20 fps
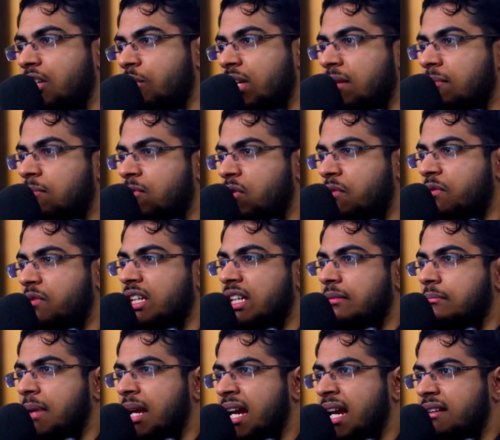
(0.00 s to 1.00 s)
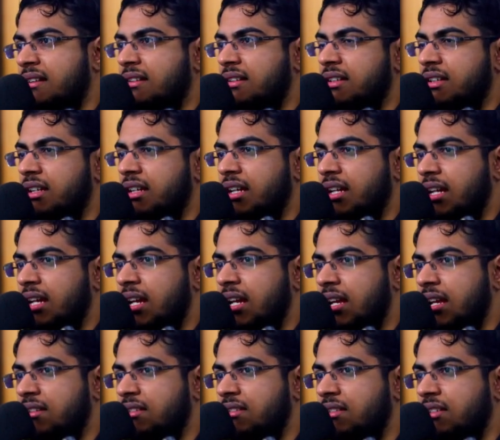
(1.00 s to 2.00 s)
You can move the mech
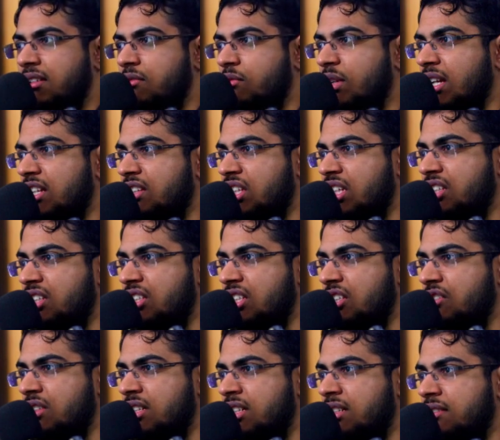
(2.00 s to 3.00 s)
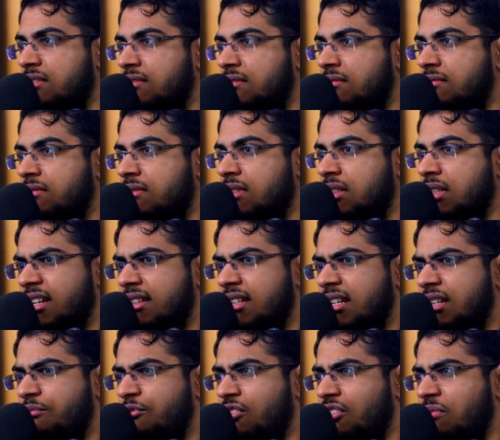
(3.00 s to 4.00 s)
and you can change the unit.
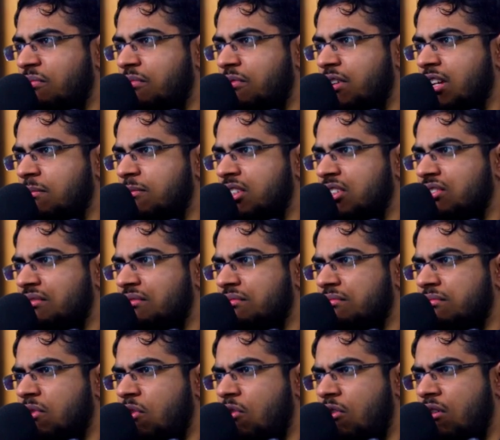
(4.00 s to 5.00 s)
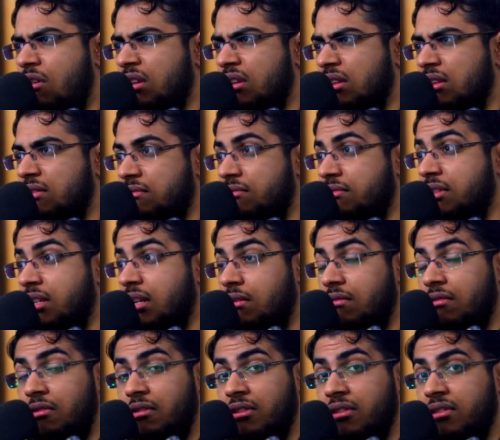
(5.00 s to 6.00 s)
Yeah, that was pretty much all
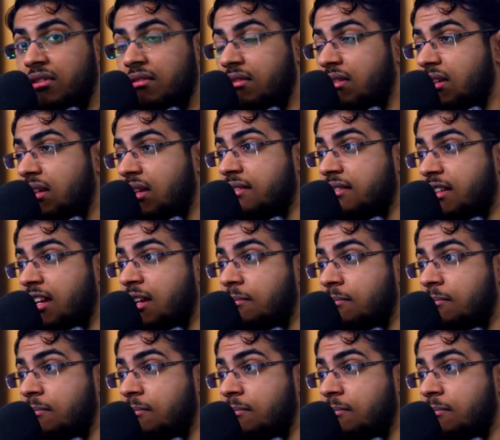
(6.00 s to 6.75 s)
there was in this